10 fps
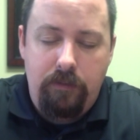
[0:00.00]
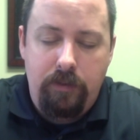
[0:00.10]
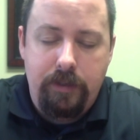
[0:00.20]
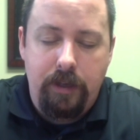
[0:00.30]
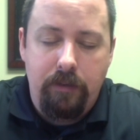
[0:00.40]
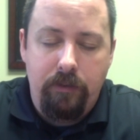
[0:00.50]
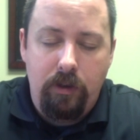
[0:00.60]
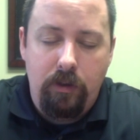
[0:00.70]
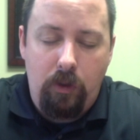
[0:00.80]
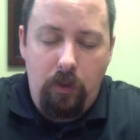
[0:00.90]
the sake of your
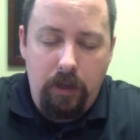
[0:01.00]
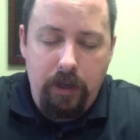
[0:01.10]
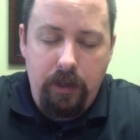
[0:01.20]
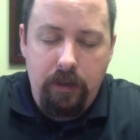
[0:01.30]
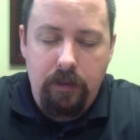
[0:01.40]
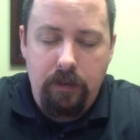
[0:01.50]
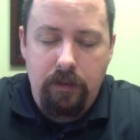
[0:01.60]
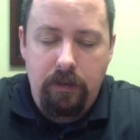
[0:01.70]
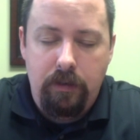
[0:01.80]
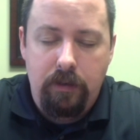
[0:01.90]
glory,
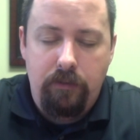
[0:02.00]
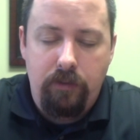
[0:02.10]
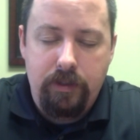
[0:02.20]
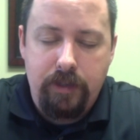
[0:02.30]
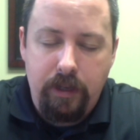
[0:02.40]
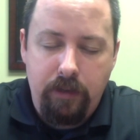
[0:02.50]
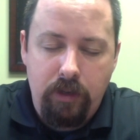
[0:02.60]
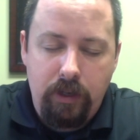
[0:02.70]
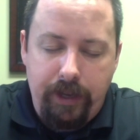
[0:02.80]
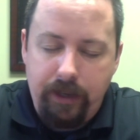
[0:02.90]
the sake of
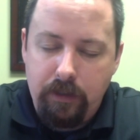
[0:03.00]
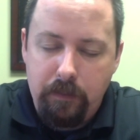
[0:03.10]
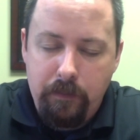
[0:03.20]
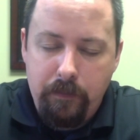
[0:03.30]
your kingdom.